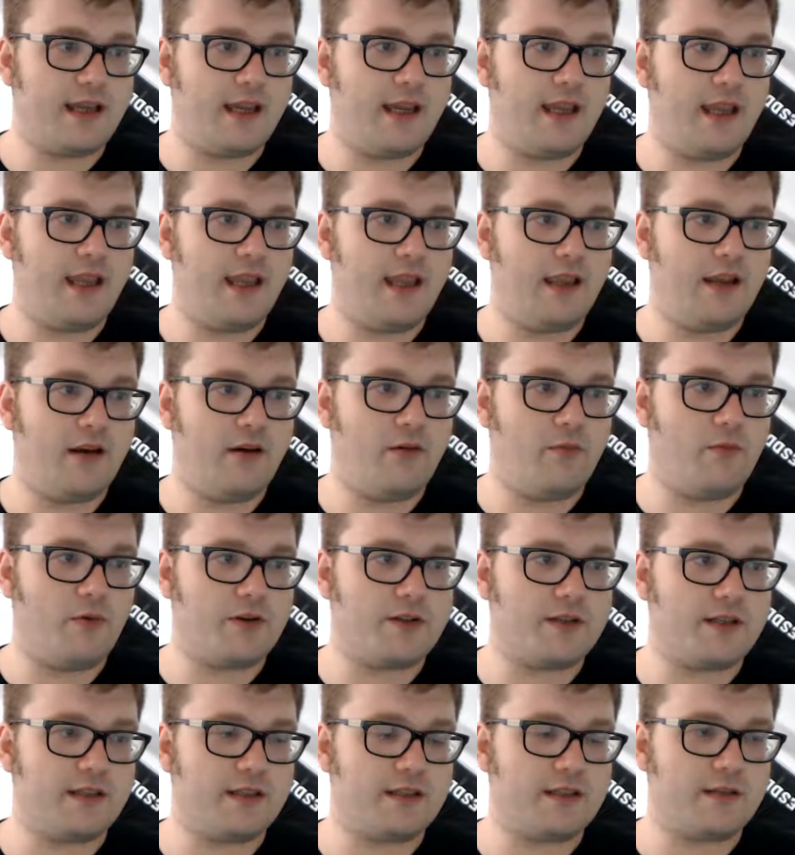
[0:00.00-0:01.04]
go and watch
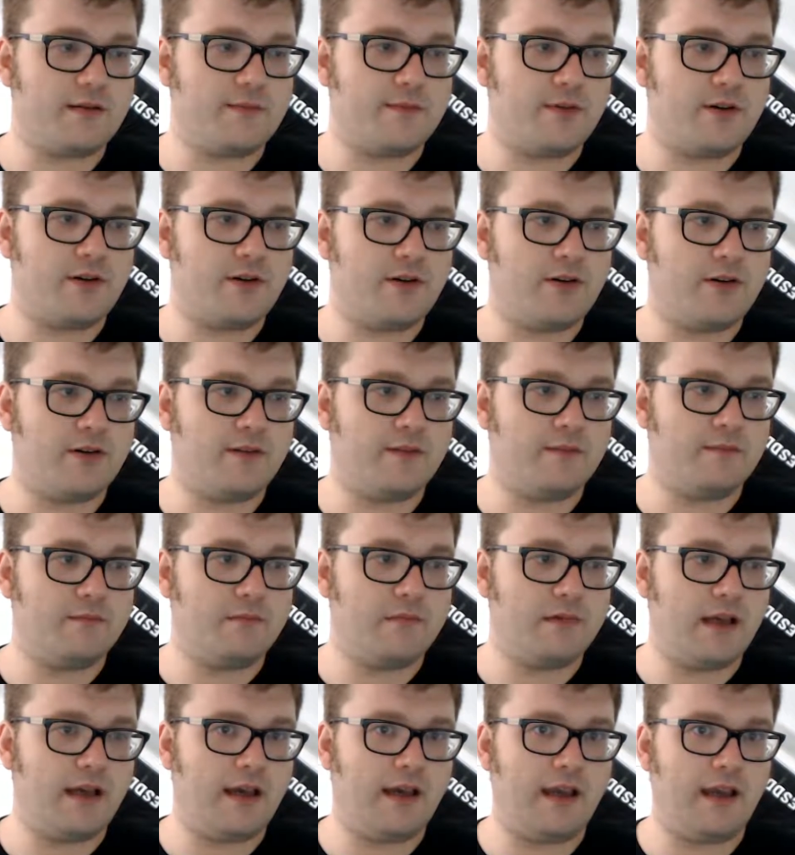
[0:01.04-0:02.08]
it at the cinema?
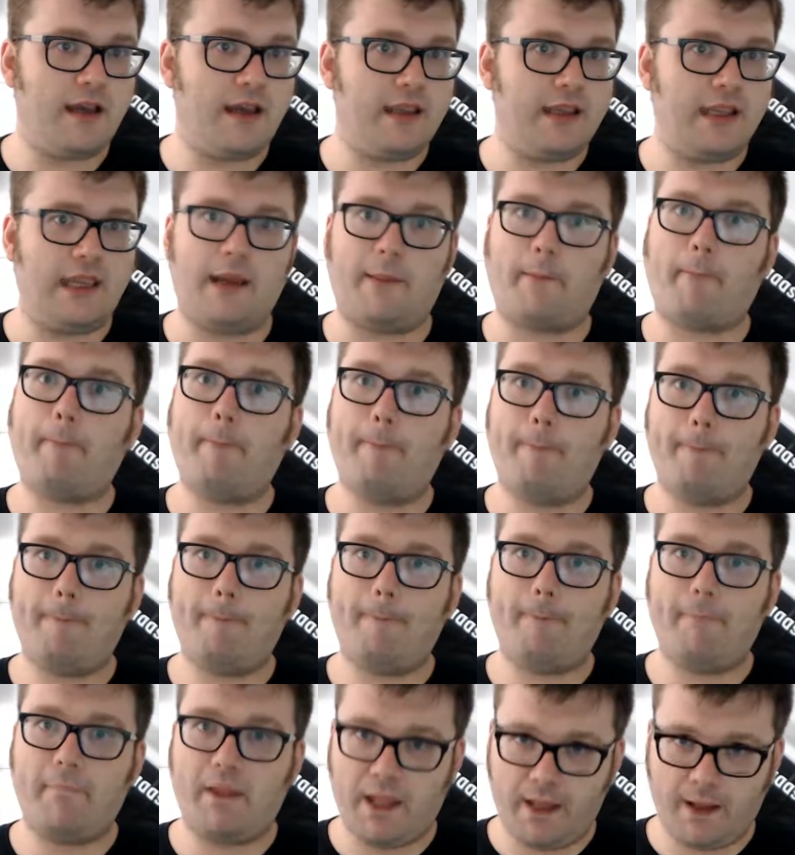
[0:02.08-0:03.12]
Yeah.
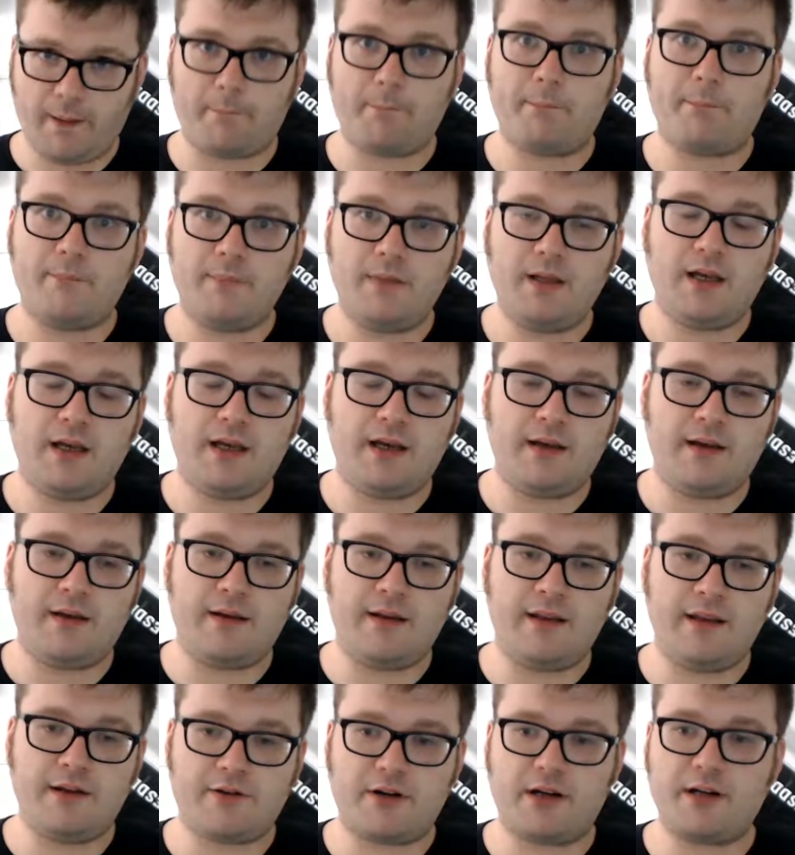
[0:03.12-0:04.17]

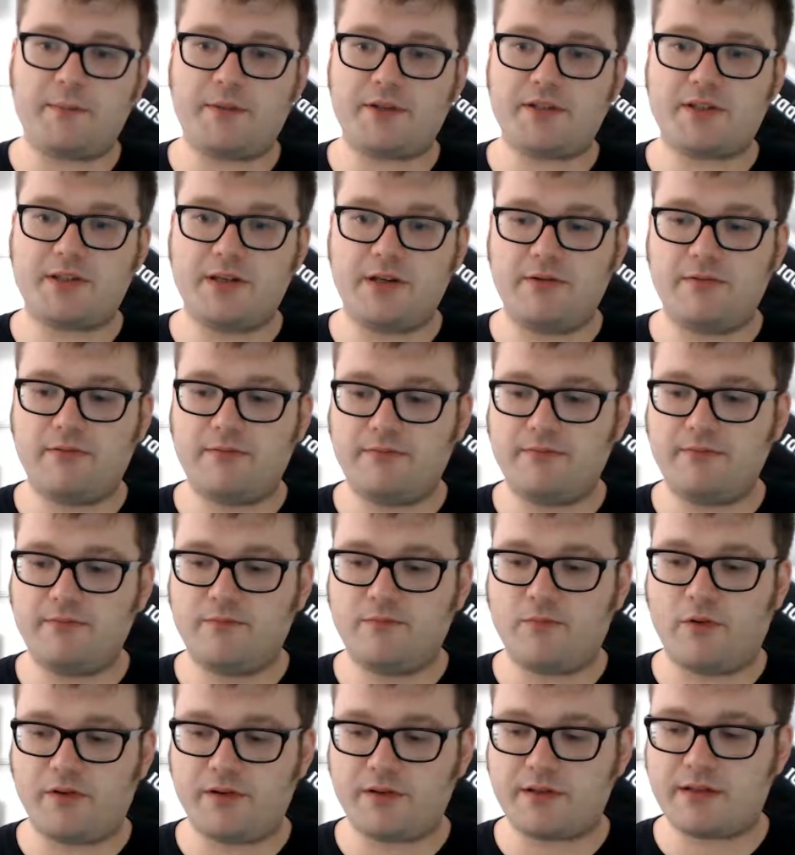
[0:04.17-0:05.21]
Incredibles 2
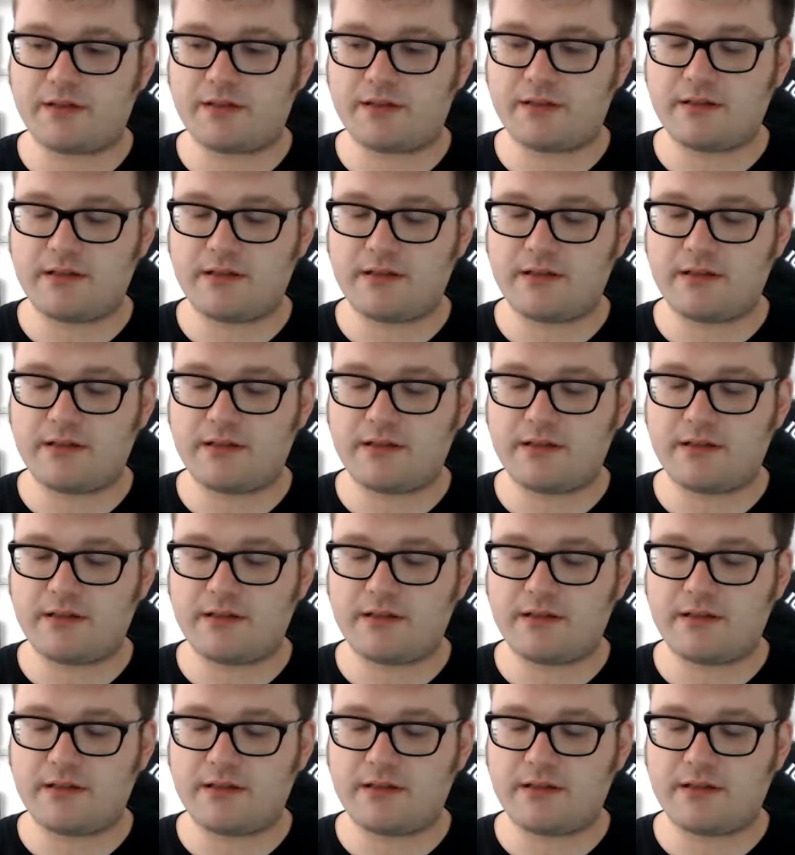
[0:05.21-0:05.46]
was